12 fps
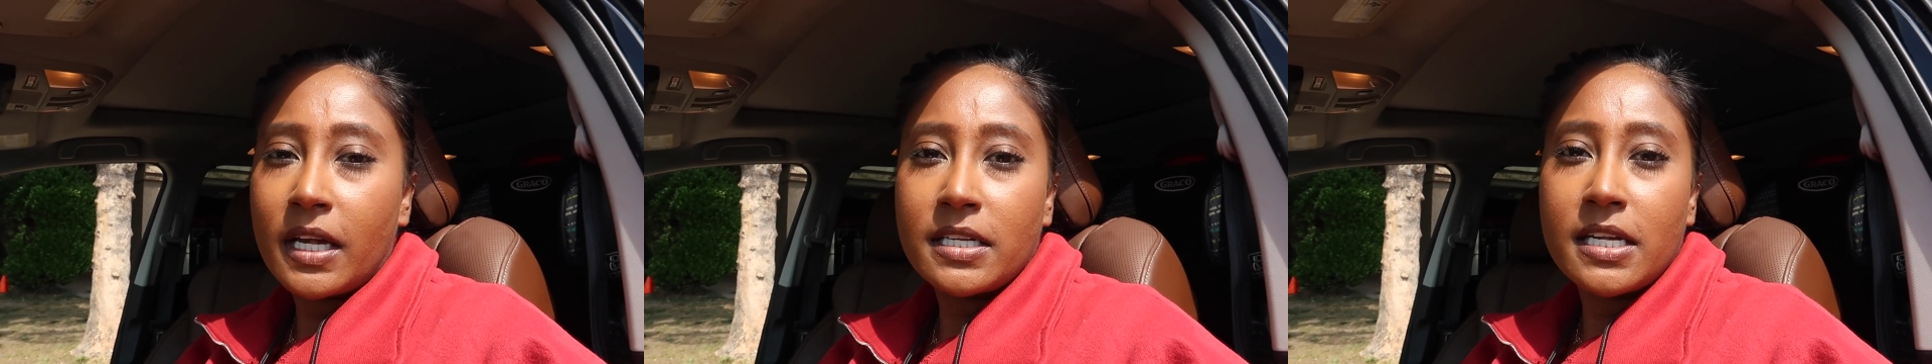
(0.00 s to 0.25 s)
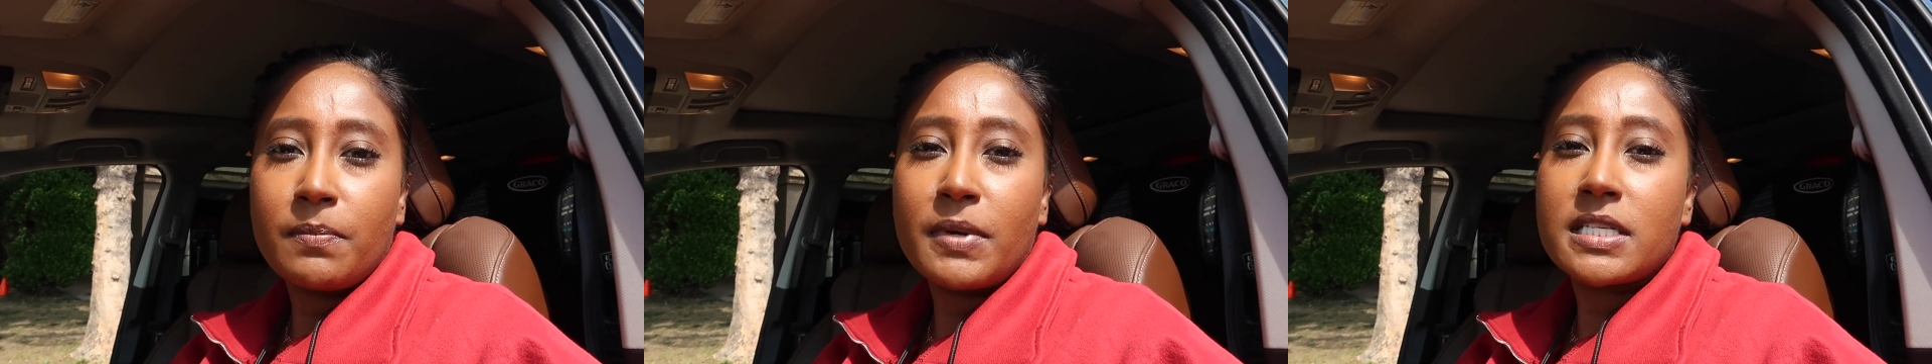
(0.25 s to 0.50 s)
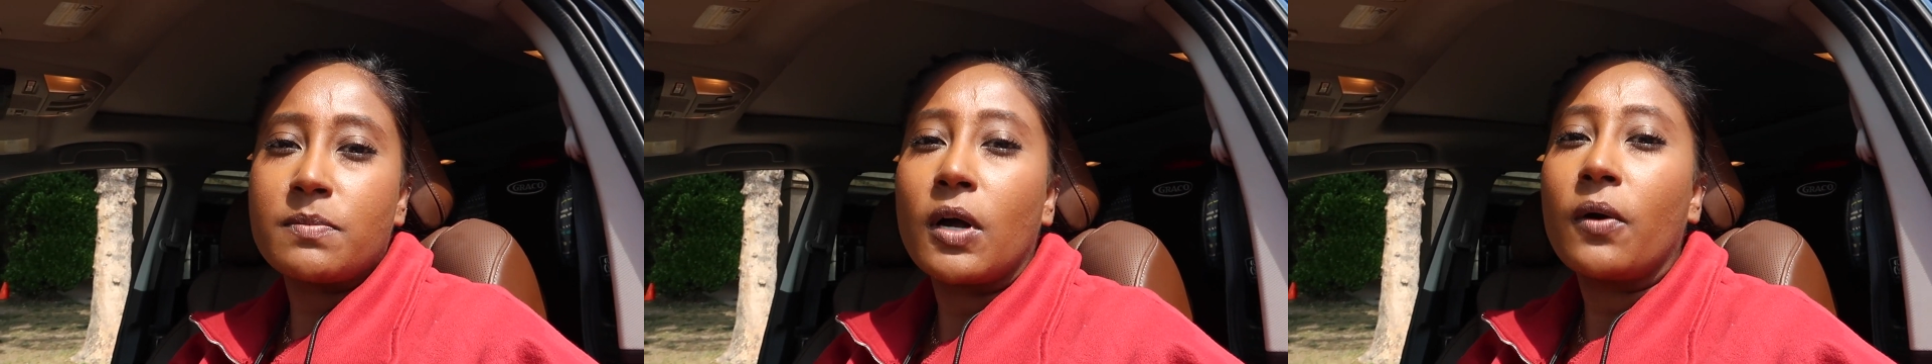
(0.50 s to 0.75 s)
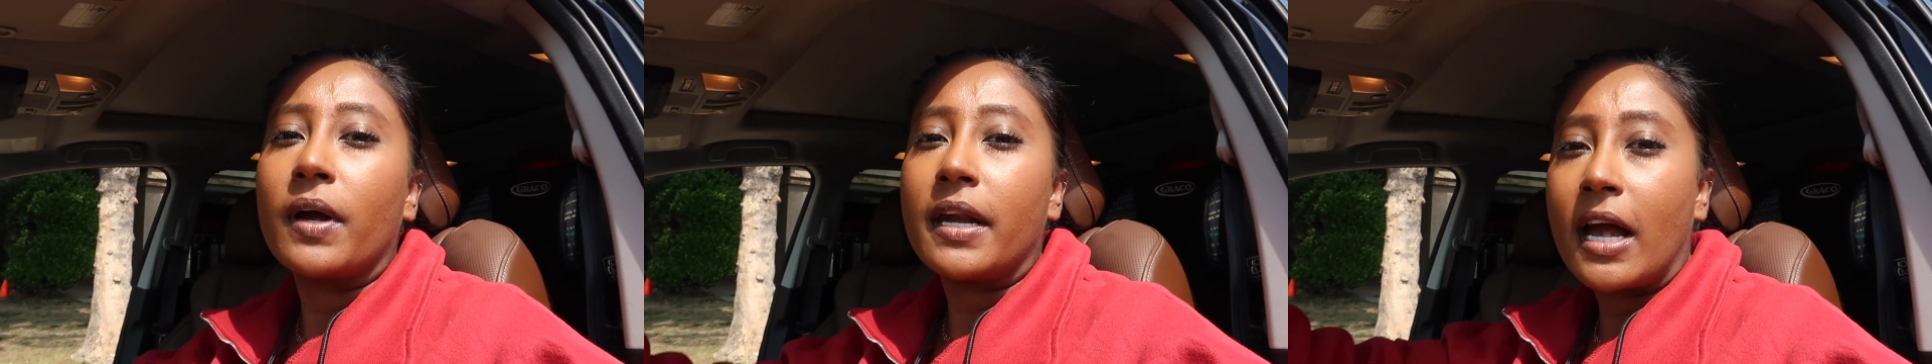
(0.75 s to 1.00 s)
did
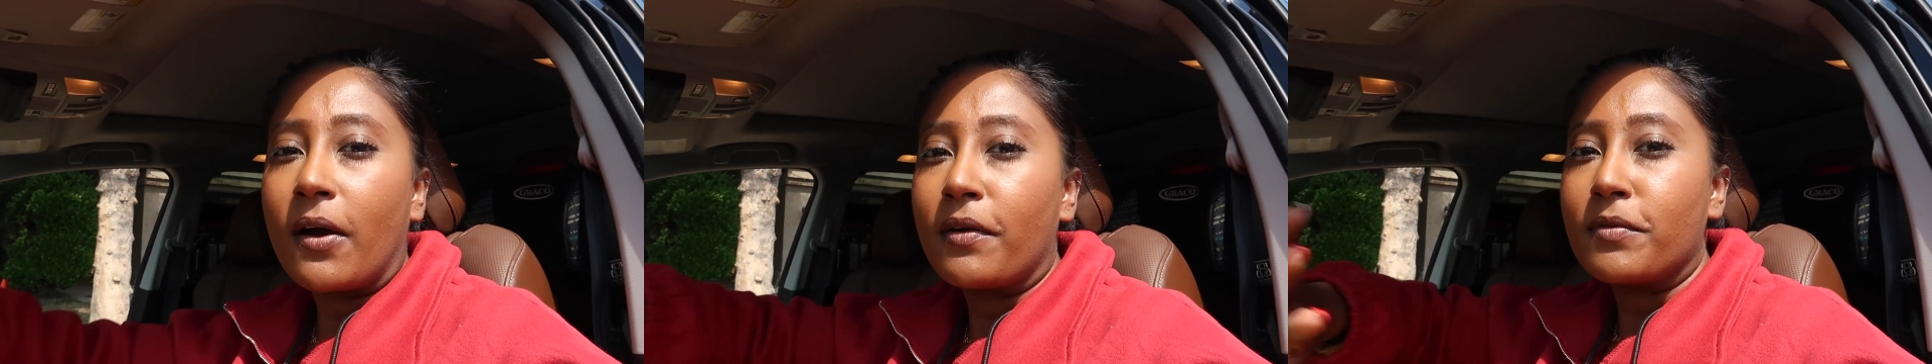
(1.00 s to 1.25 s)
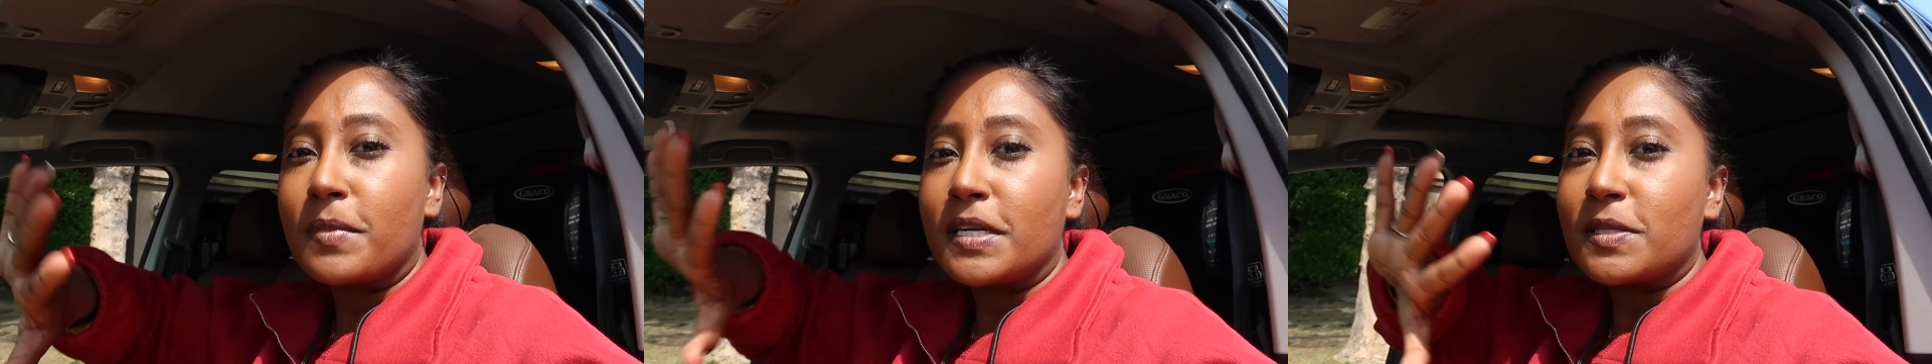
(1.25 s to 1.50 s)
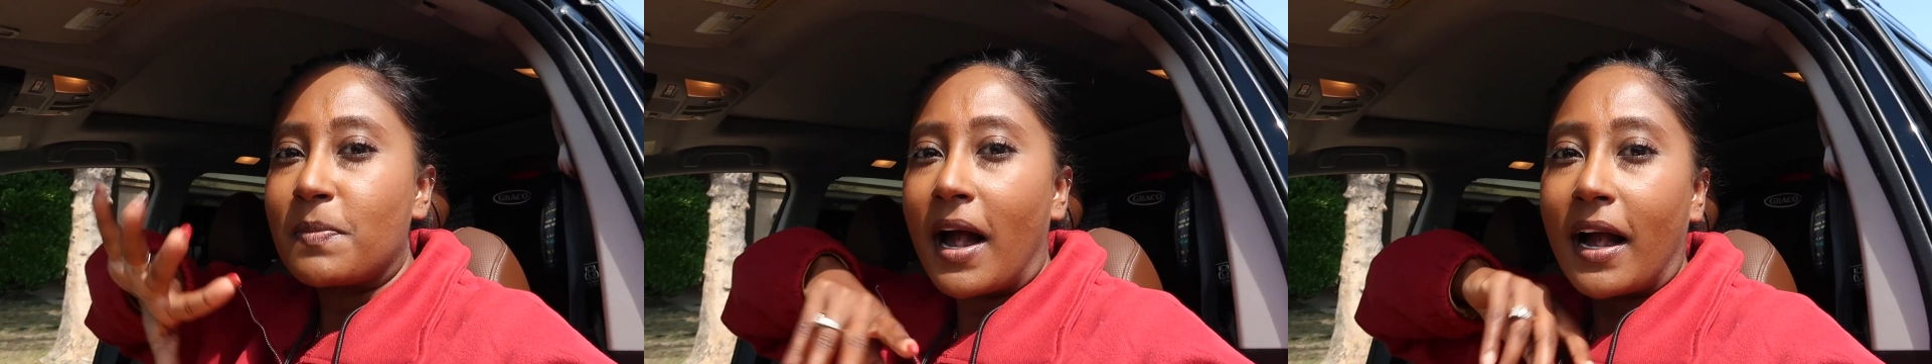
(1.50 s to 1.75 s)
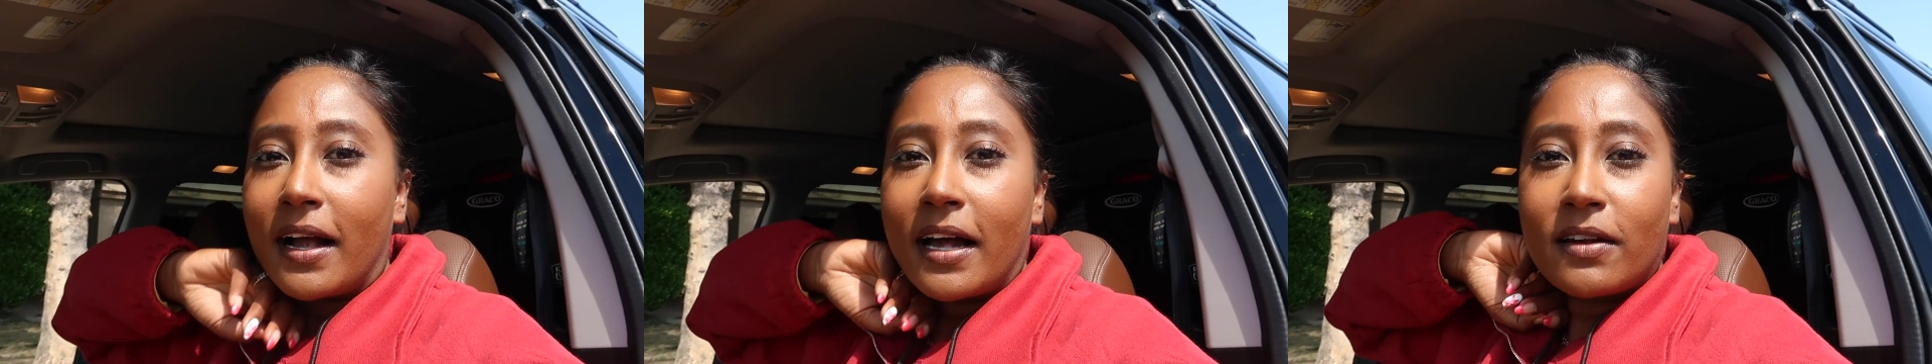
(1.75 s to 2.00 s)
Pismo, and now everybody's
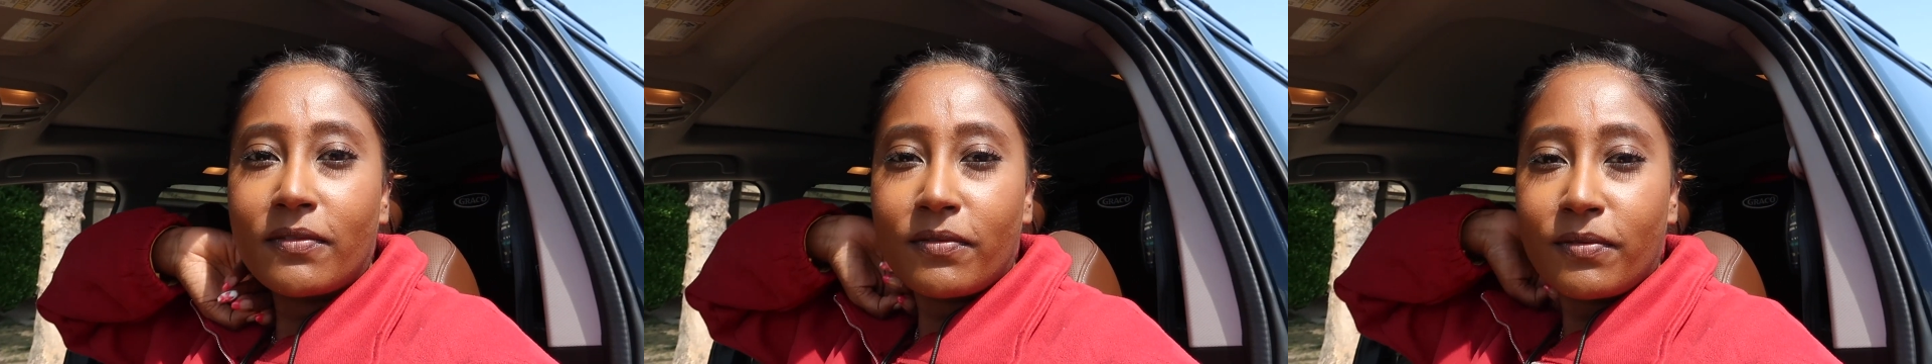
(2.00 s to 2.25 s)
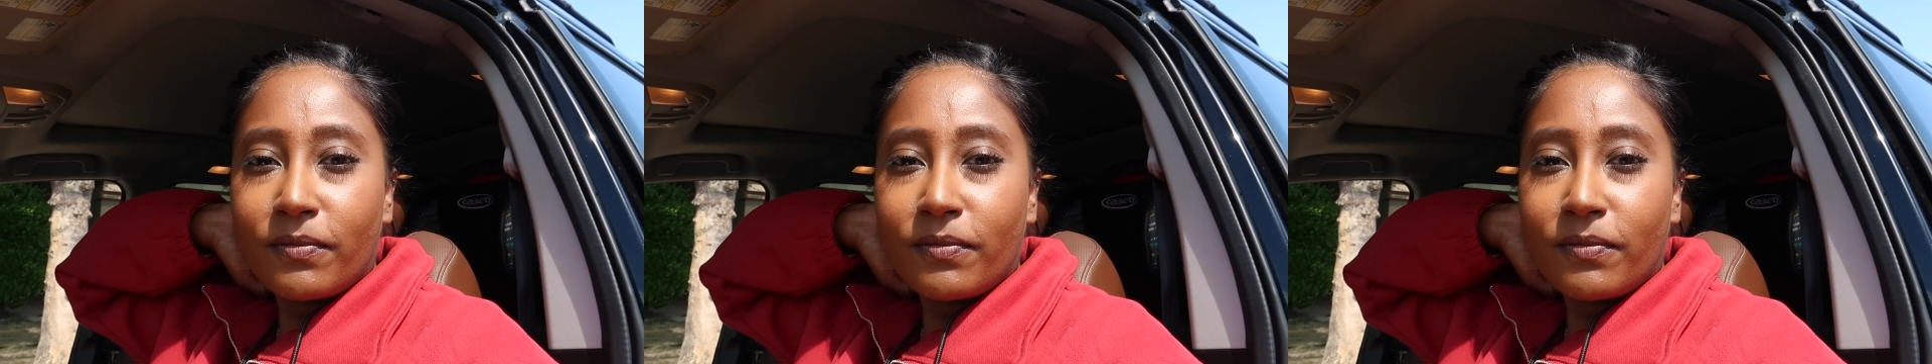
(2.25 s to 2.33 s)
back kind of